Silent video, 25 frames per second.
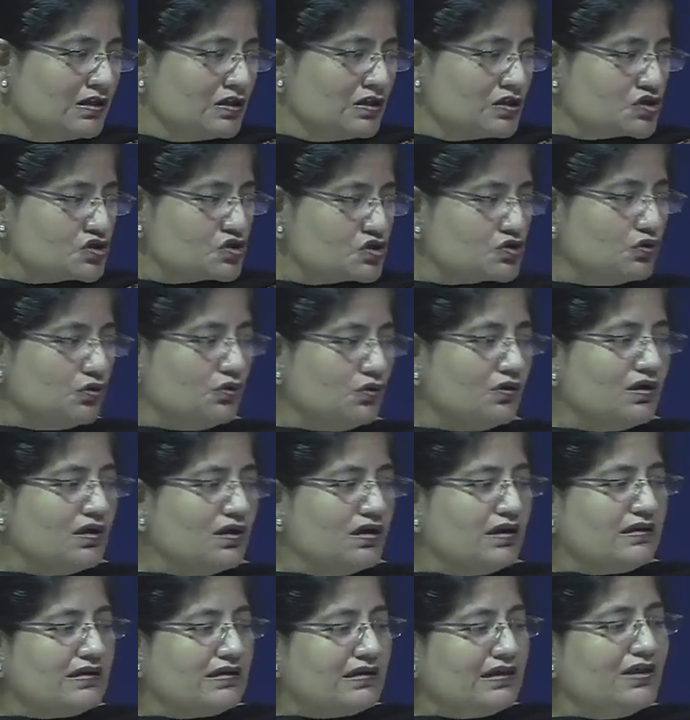So
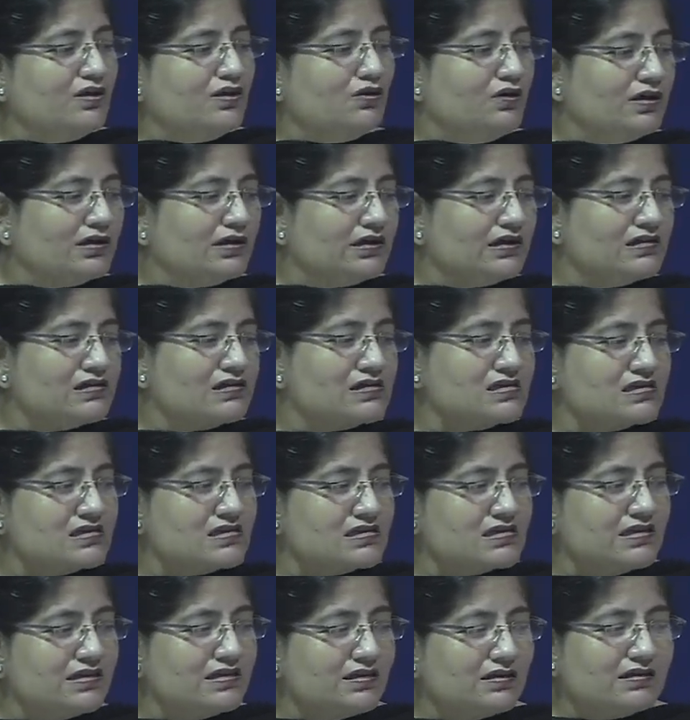key audiences
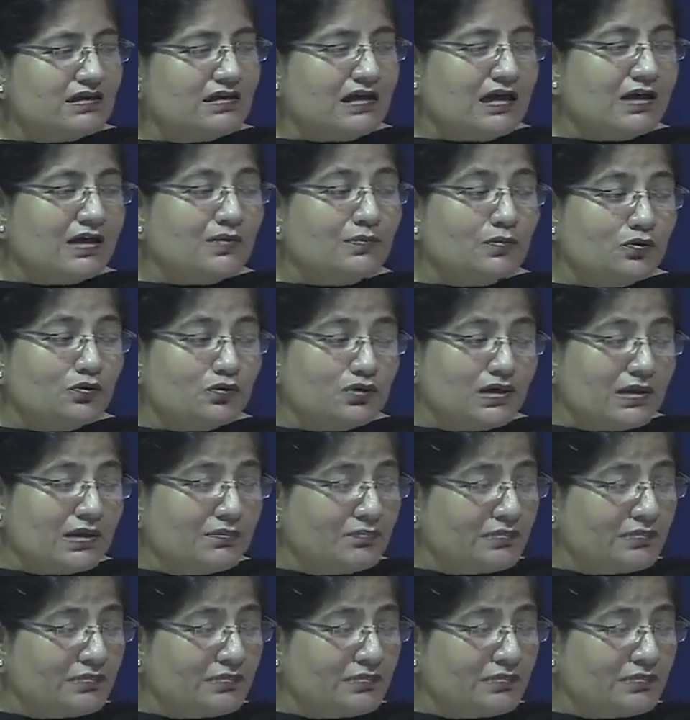here are program